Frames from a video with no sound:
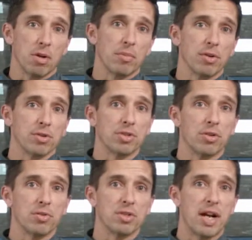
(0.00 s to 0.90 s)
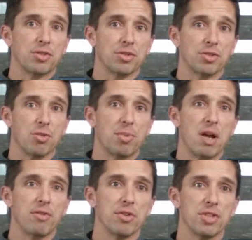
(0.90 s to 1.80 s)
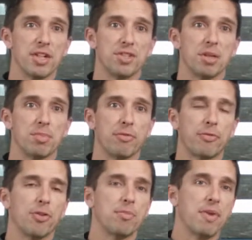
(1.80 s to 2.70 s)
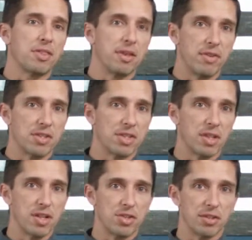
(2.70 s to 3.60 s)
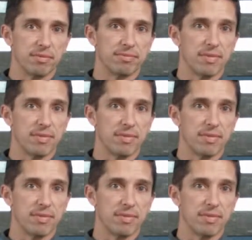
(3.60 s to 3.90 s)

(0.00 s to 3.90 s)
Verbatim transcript: Marmiro Stones natural stone pavers is the preferred method of installation.